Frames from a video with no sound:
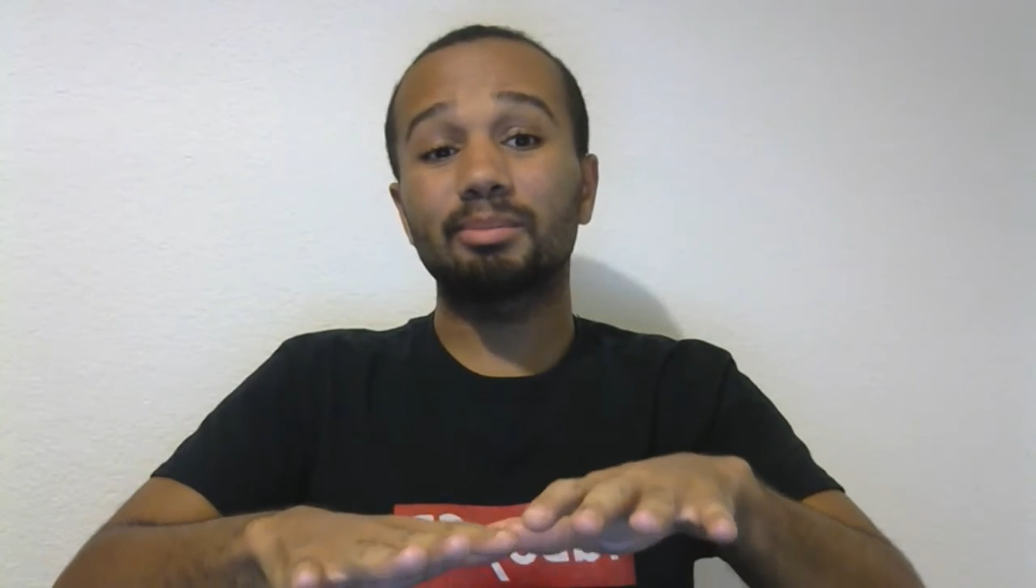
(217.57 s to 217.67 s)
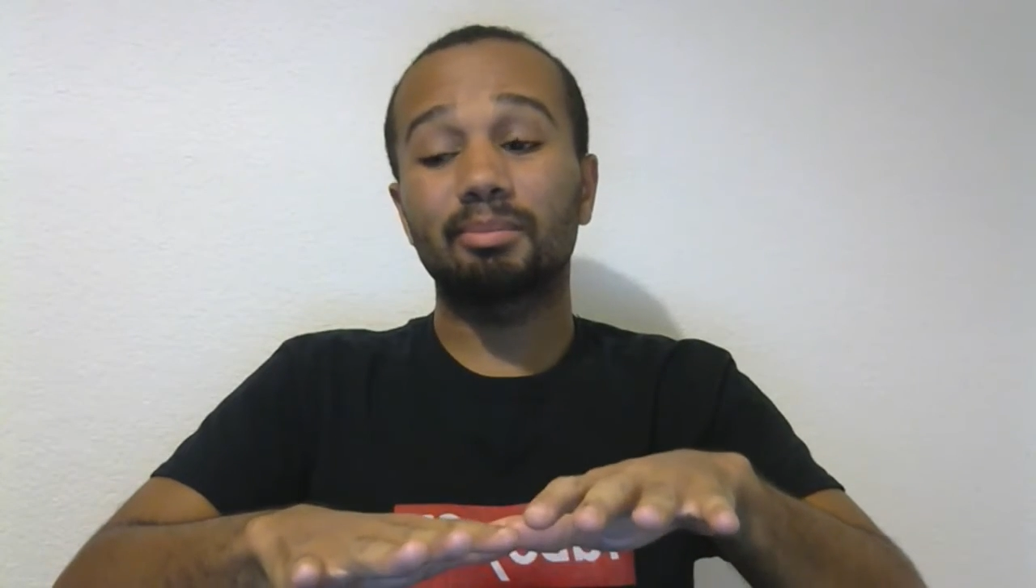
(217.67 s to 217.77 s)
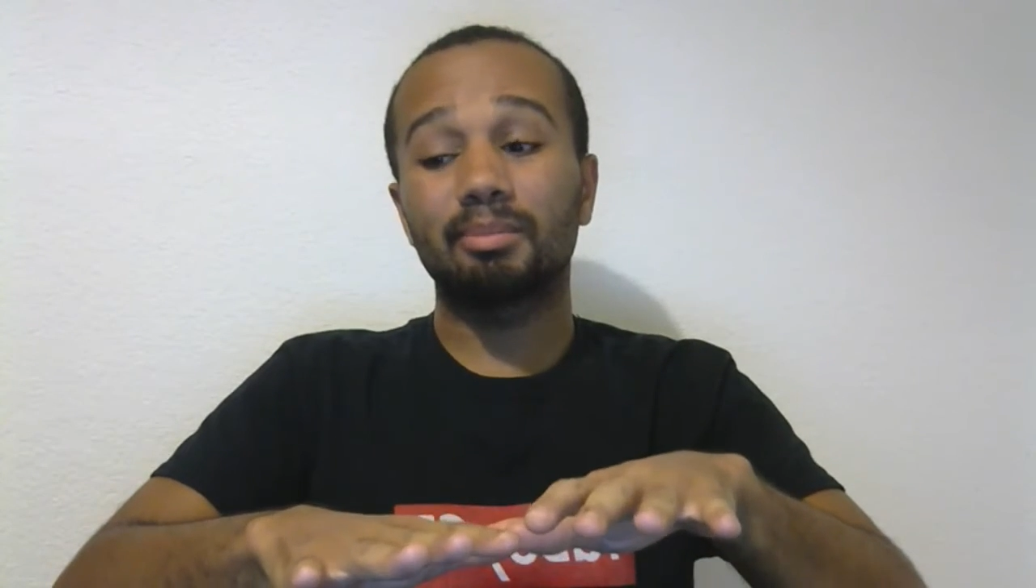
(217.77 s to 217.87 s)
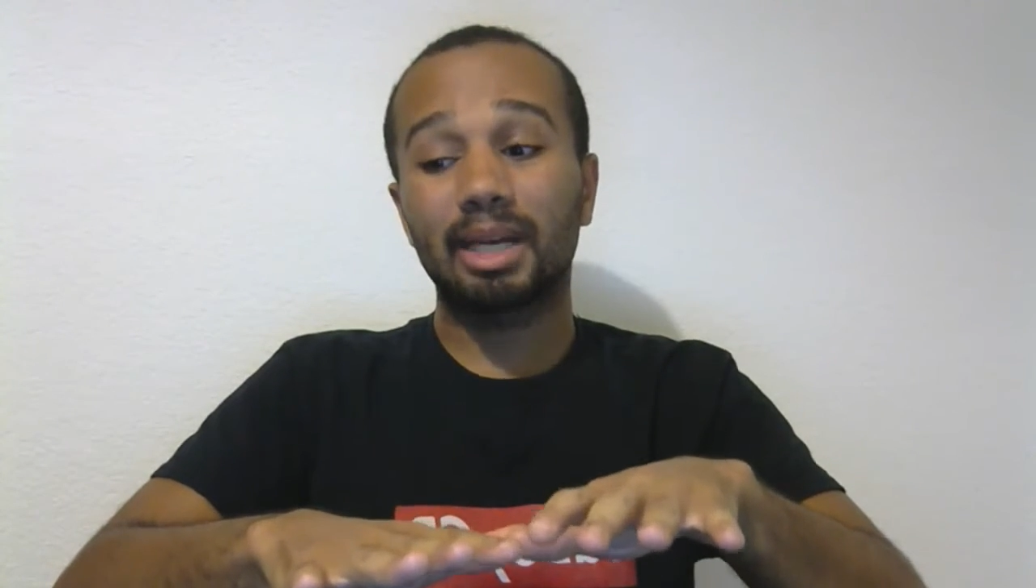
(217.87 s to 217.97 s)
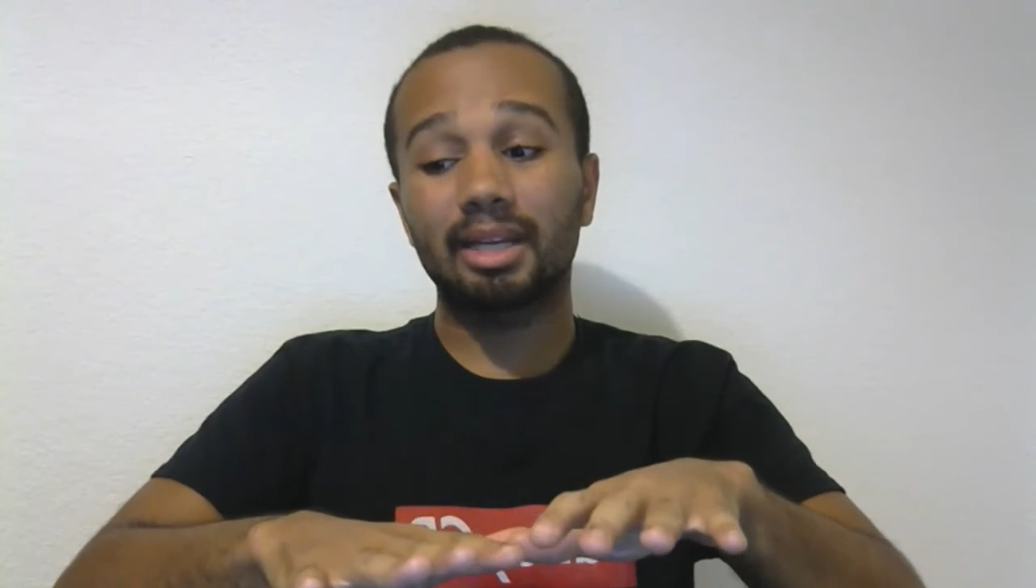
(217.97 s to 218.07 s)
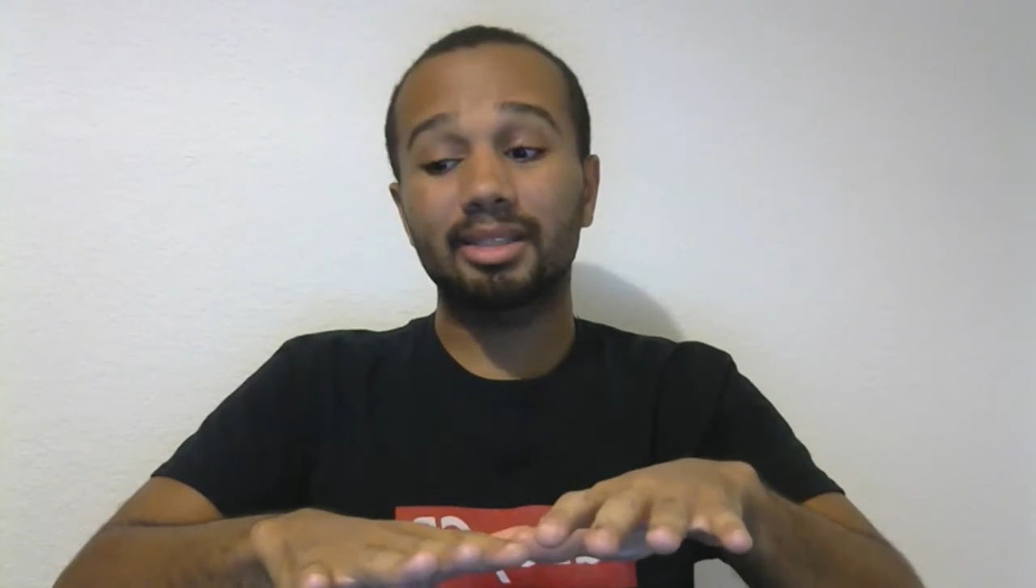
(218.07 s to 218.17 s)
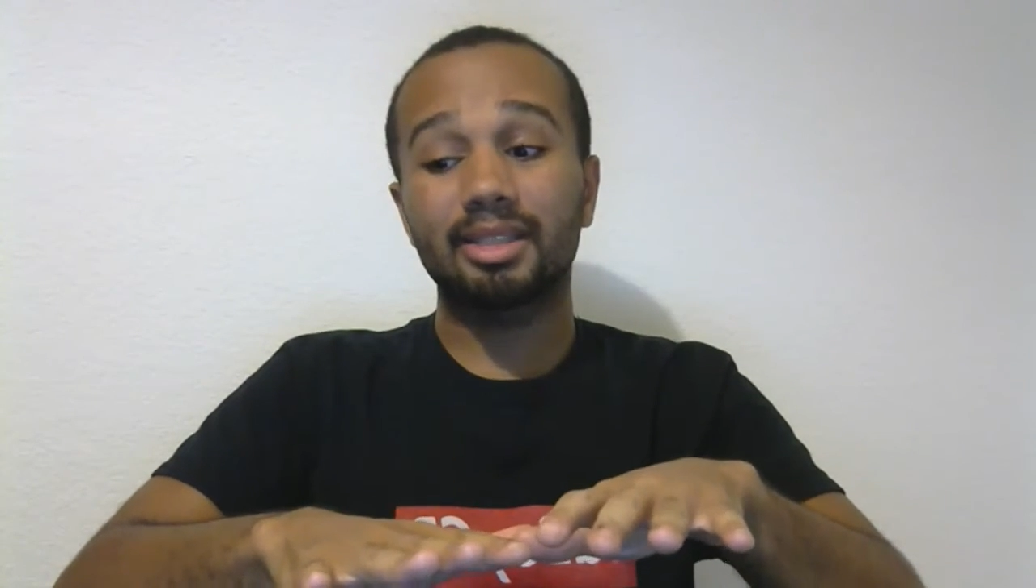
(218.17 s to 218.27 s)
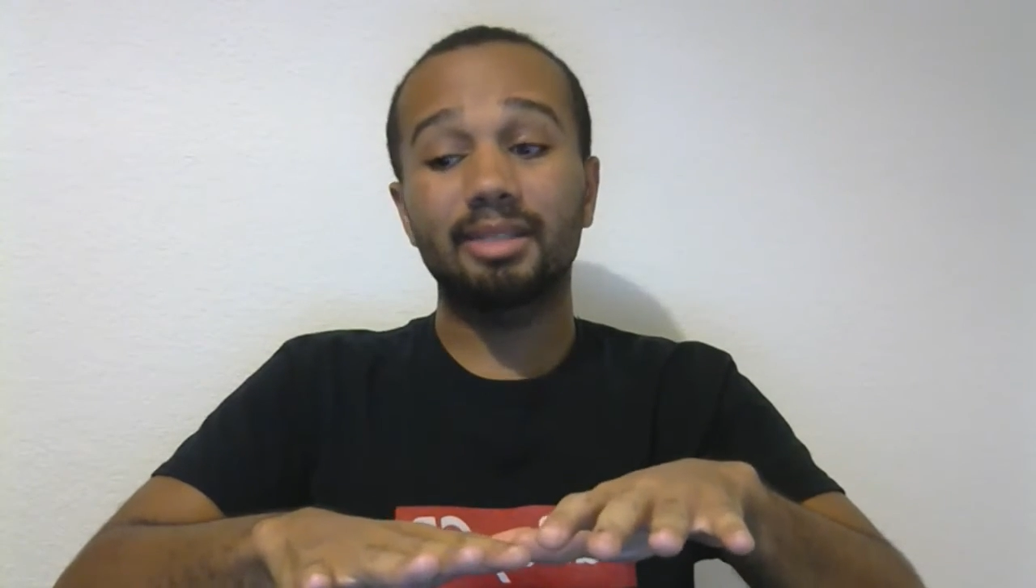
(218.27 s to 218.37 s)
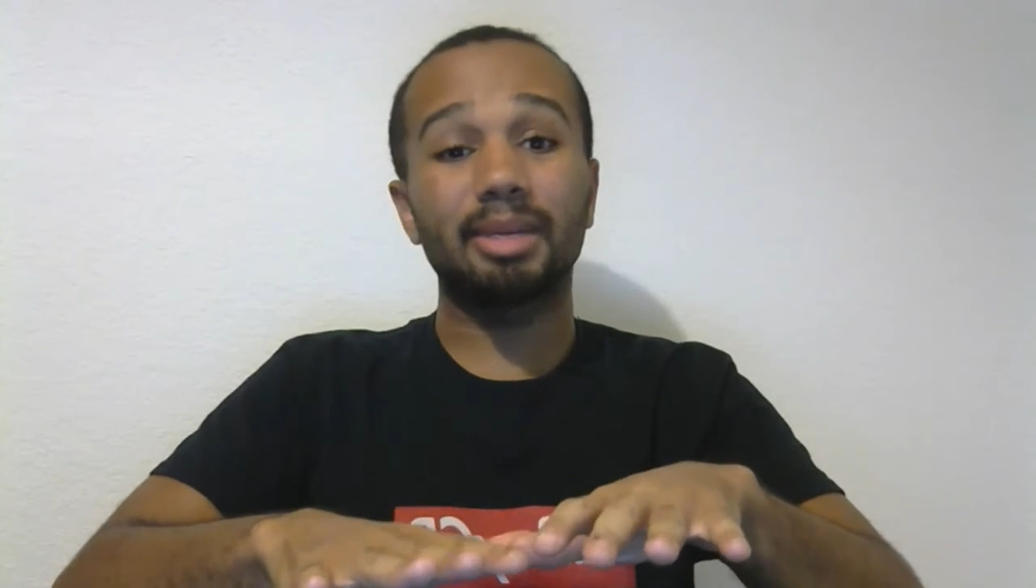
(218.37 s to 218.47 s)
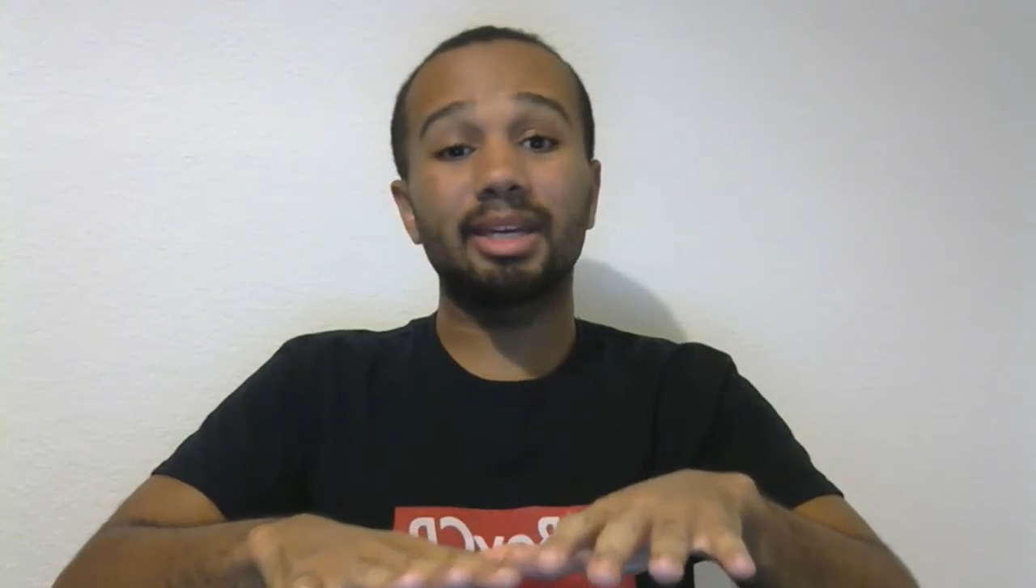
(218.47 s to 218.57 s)
my
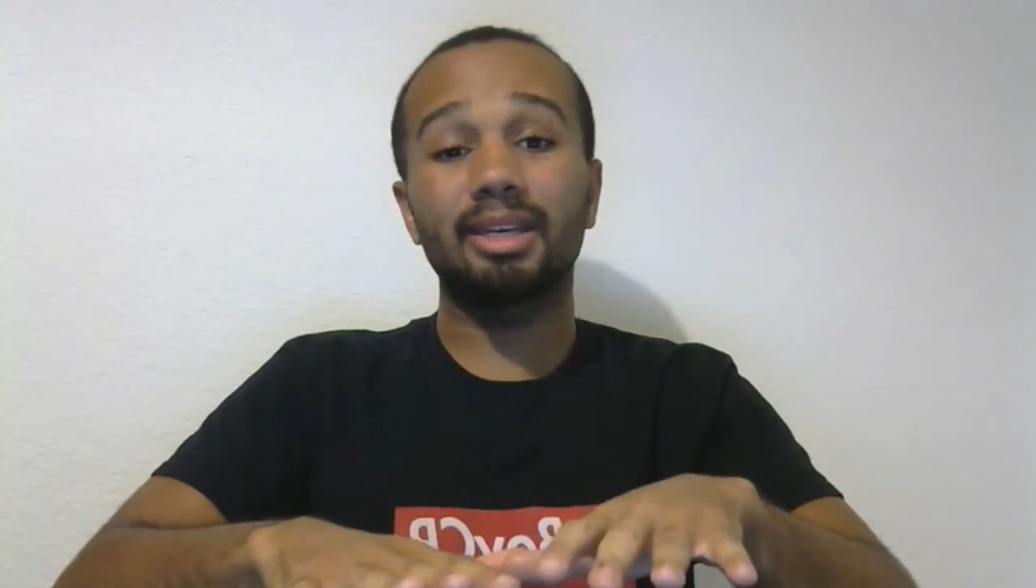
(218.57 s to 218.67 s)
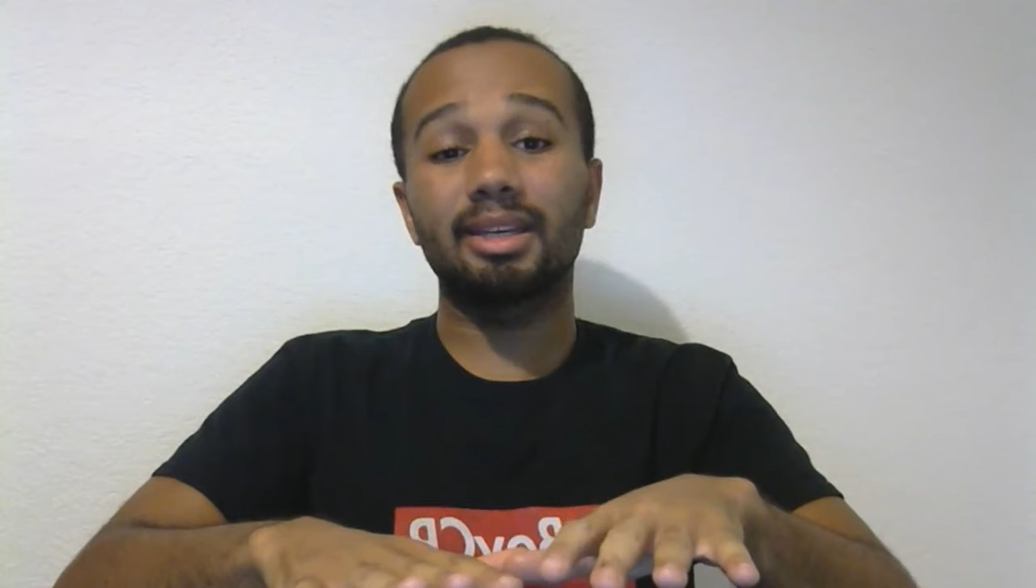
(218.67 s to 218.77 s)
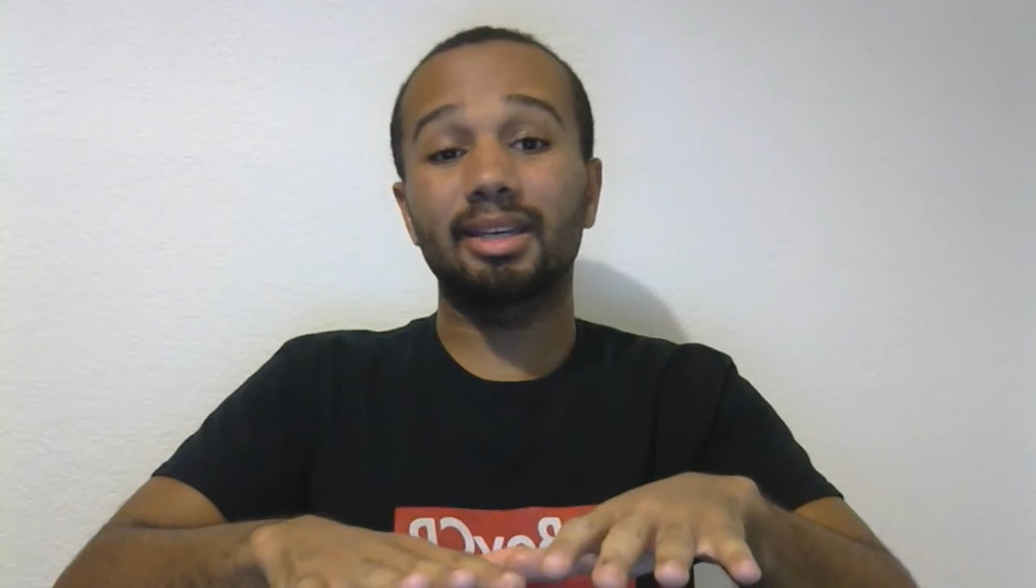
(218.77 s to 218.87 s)
teammate,